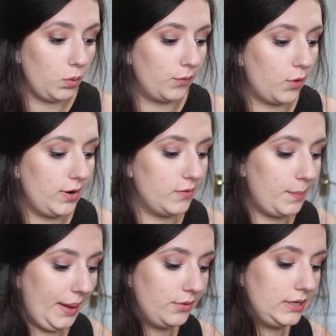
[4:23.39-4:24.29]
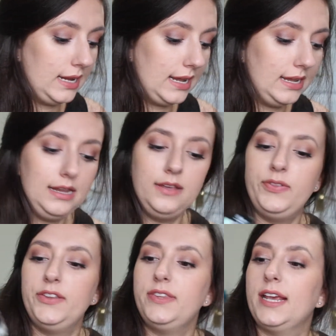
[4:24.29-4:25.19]
Oh, I've got another powder here.
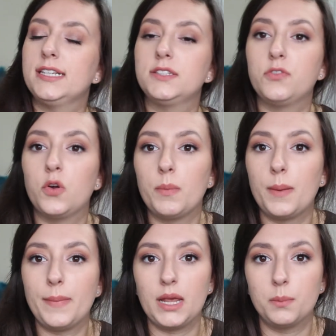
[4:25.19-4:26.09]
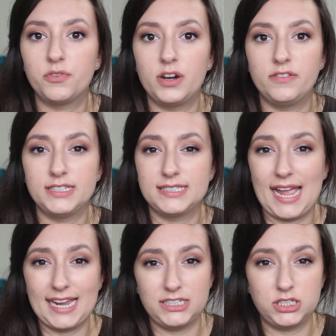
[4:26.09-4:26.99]
This is from Makeup Forever. It's the
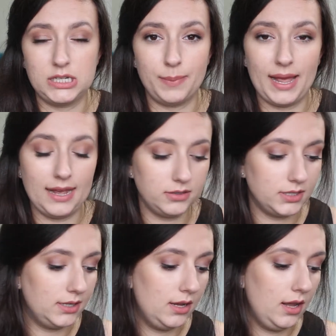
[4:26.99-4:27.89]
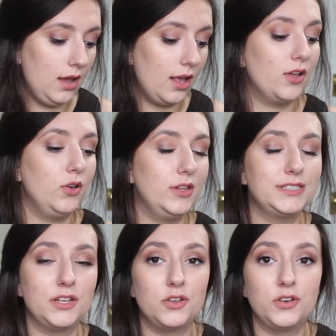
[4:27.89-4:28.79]
HD powder. I got
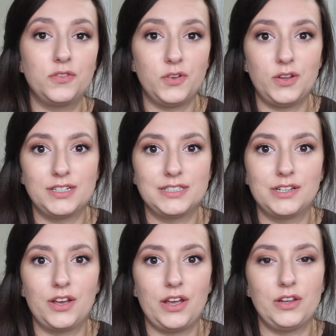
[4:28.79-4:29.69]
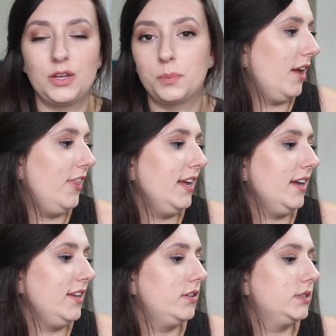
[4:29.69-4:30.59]
this a good few years ago. I think
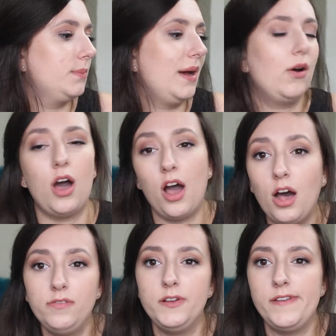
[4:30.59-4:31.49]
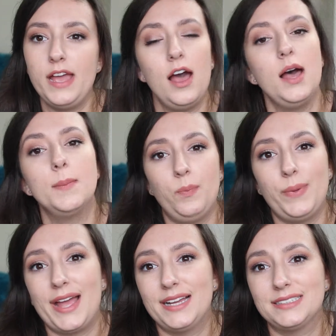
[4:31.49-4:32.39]
I used about half of it up,
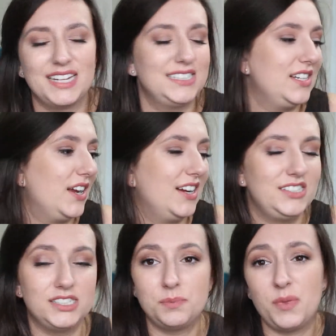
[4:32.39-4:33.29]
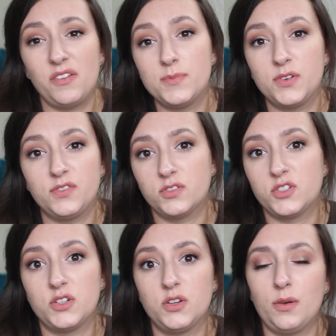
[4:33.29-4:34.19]
but I don't know, I've moved on
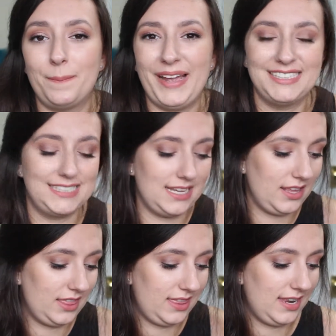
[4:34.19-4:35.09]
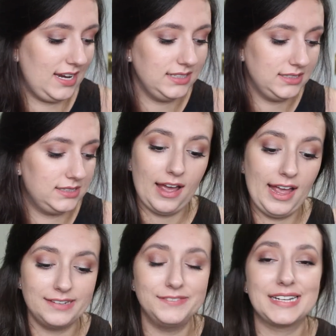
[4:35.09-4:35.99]
to better things. I
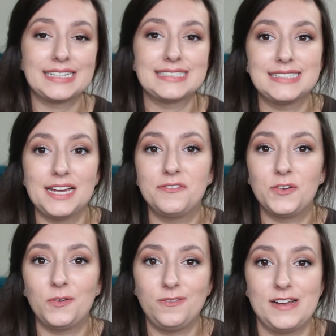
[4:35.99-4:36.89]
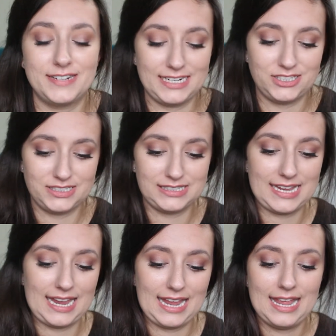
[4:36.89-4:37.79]
have several foundations
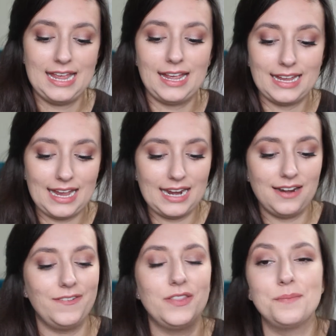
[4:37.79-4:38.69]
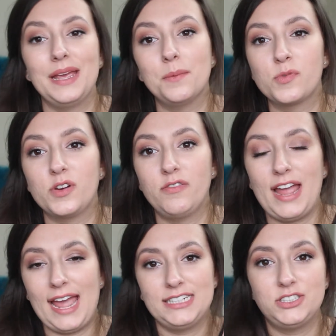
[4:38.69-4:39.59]
here. Again, I've got the Makeup Forever
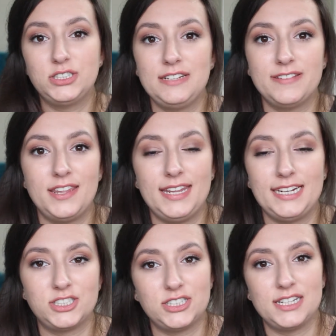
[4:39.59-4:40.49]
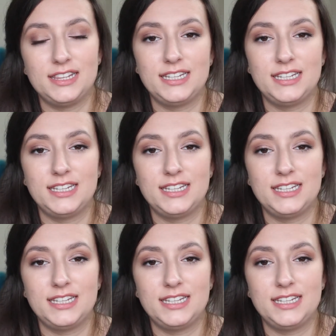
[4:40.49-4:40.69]
HD foundation.